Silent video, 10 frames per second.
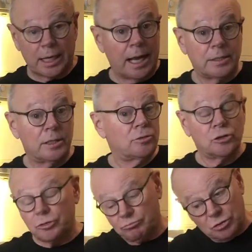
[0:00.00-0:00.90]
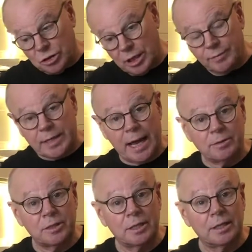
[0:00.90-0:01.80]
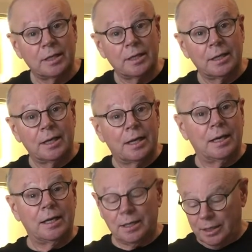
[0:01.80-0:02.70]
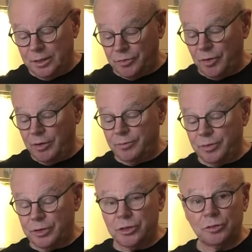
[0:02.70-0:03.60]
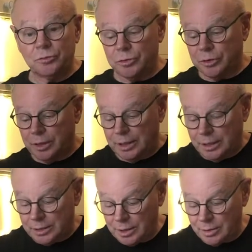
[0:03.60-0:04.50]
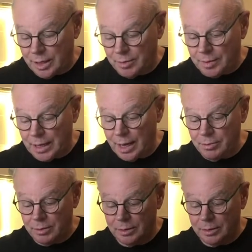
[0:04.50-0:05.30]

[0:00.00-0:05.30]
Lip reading: can do, just leave it out, and it's fine for the children. So there we go.